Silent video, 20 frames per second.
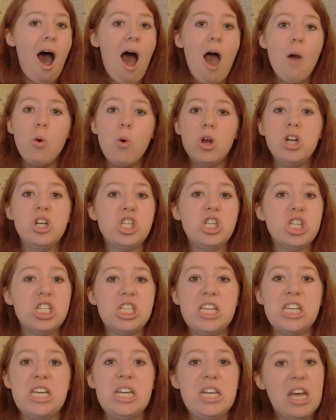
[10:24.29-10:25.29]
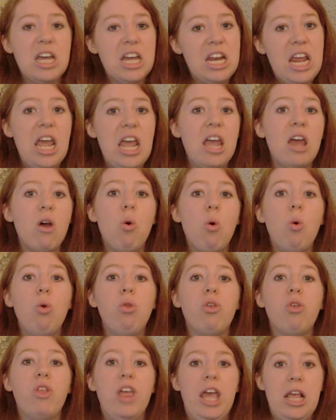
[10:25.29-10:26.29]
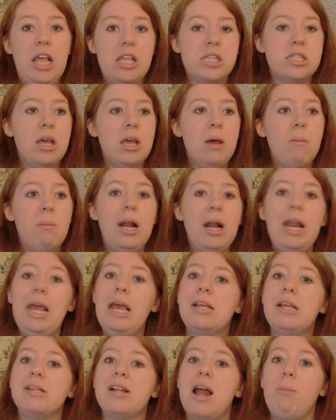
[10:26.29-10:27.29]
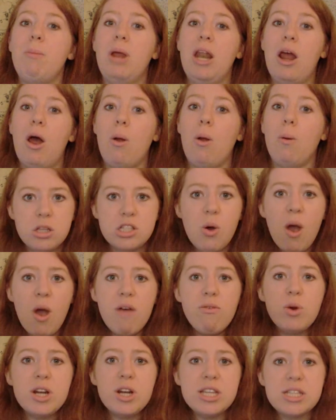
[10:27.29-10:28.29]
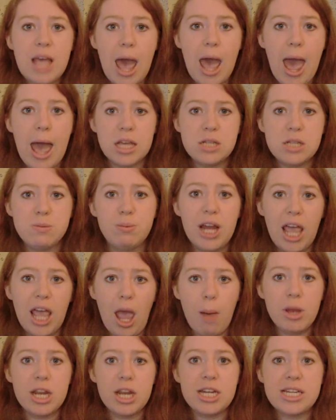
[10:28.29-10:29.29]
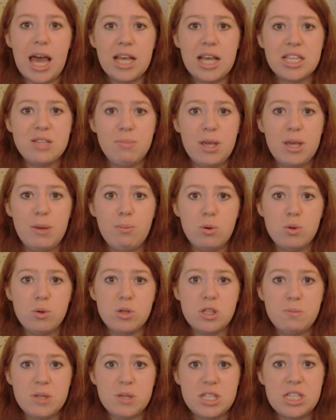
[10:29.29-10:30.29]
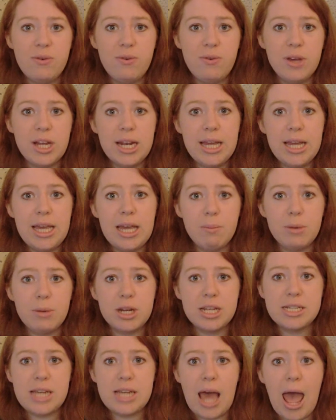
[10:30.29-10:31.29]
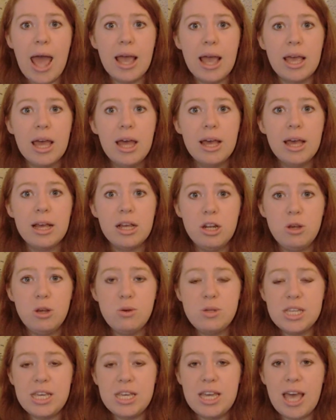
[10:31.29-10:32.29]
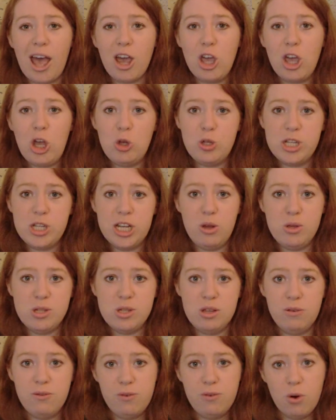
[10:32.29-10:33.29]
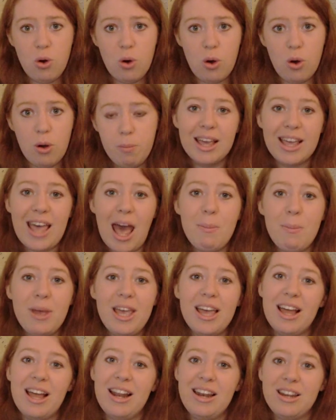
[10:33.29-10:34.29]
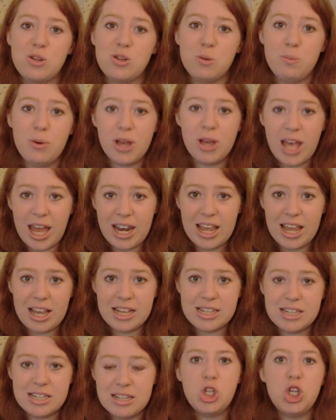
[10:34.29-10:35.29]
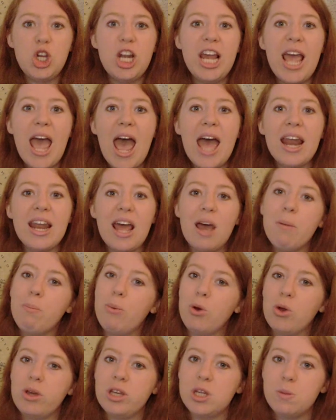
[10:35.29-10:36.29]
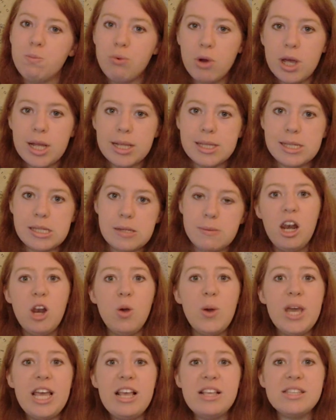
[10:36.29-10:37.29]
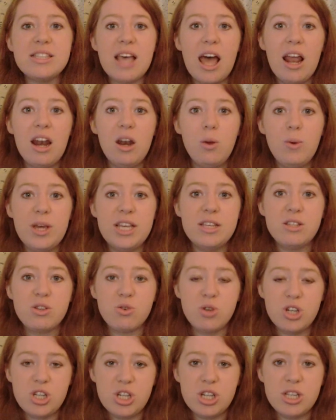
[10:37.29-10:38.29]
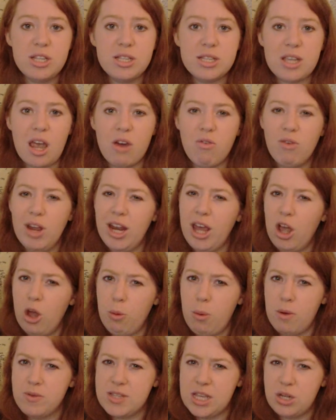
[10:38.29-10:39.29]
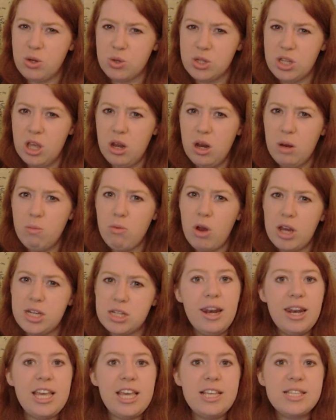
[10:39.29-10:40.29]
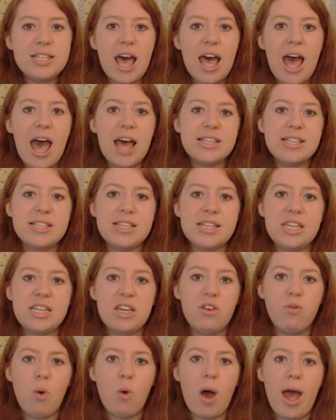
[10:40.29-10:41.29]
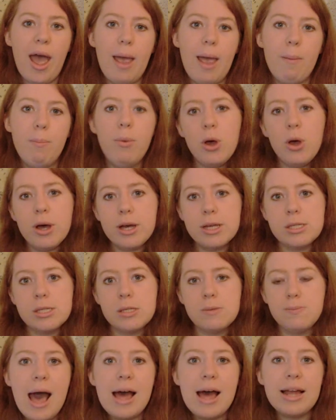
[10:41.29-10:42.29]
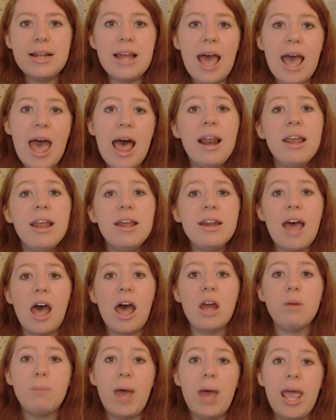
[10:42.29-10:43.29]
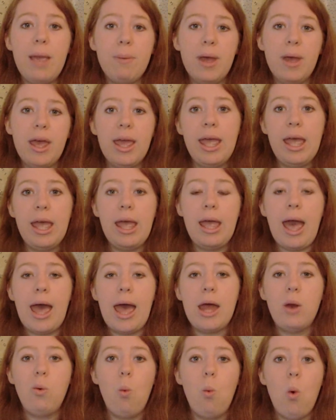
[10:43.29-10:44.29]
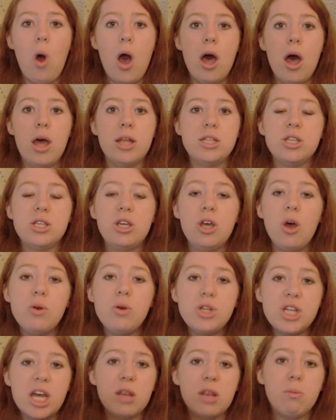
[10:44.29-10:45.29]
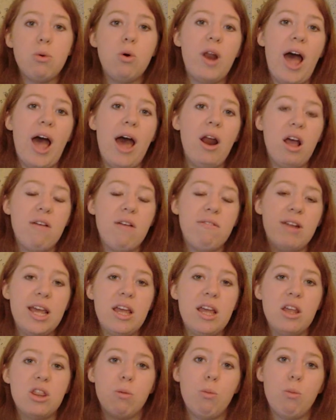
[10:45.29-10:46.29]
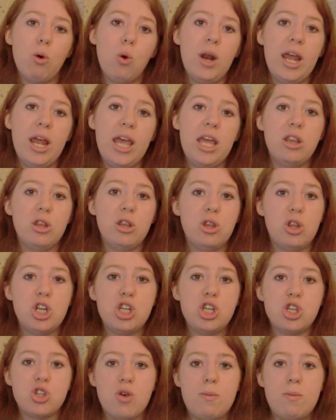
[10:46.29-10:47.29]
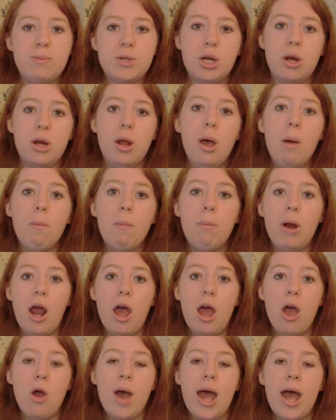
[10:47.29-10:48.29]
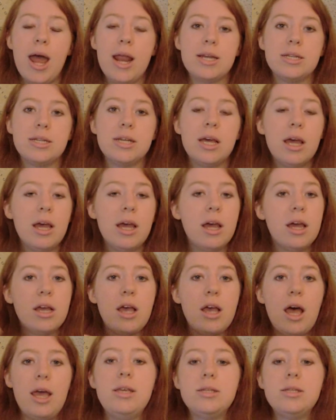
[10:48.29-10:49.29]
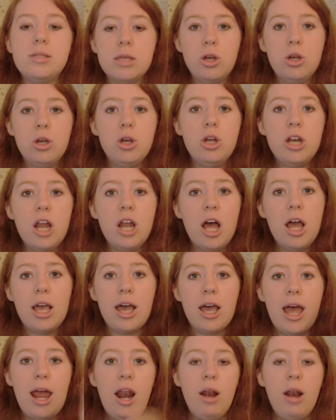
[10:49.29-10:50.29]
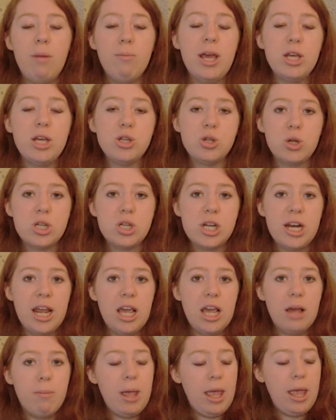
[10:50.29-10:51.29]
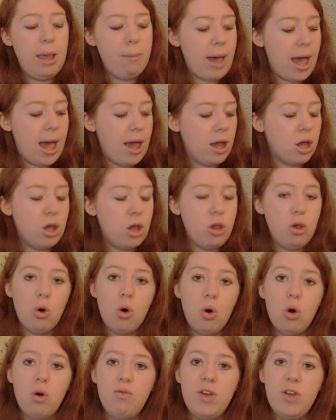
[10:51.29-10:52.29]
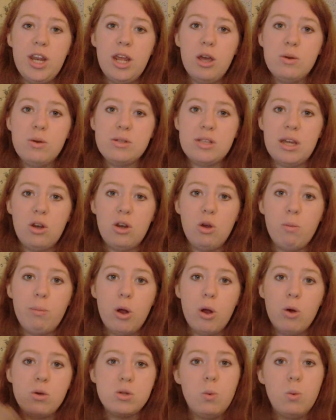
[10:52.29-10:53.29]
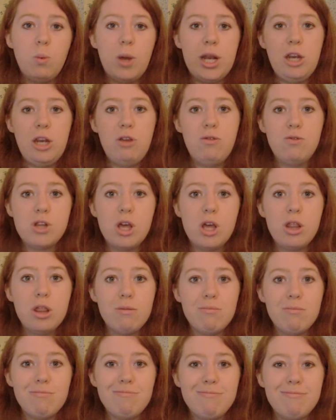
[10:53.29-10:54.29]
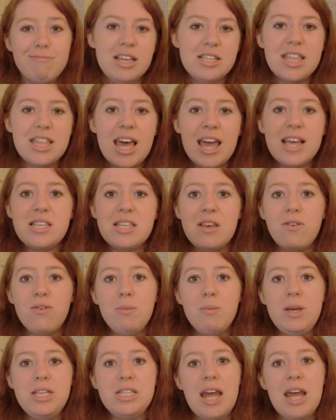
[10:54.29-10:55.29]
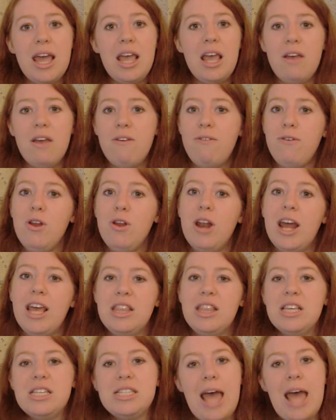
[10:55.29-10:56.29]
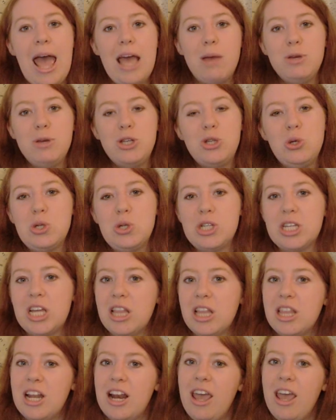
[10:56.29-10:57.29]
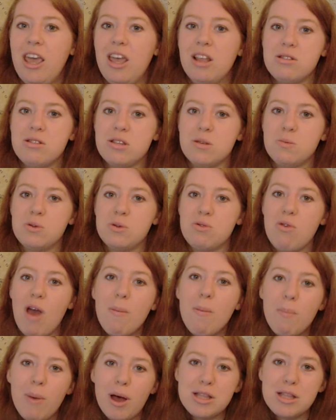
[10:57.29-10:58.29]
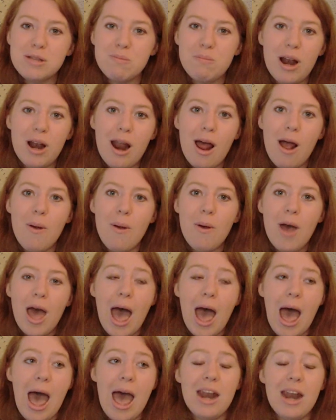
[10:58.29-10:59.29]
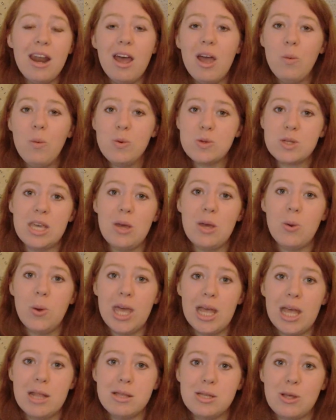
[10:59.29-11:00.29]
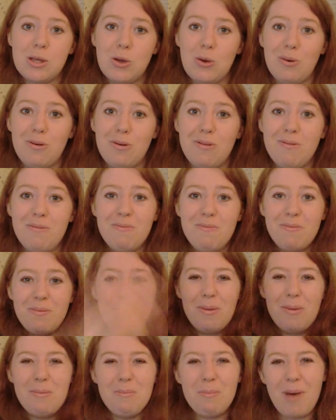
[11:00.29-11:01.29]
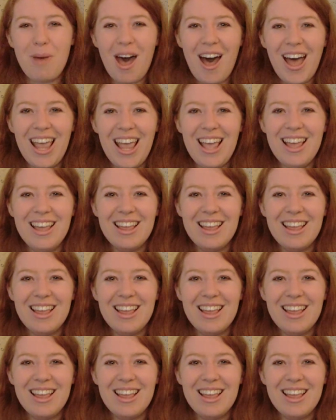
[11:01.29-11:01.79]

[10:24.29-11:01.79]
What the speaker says: I want to see and hear all the things. Please let me know. So everyone is tagged, but I am going to tag some people. Specifically, I'm going to tag Lucy at cutielucy4, Cammy at Little Book Addict, Julianne at Bookish Brits, Louise at Louise Christians, I really hope I've said your surname right, Lisa at City of YA Books, and Ellen at Paper, Ink and Words. Go check them all out. I've linked them all in the description below. And guys, good luck, and make sure to link me back your videos and your blogs when you've done them. So that is it for me today. If you like this tag, be sure to click the like and subscribe buttons below, and I will see you again soon. Bye!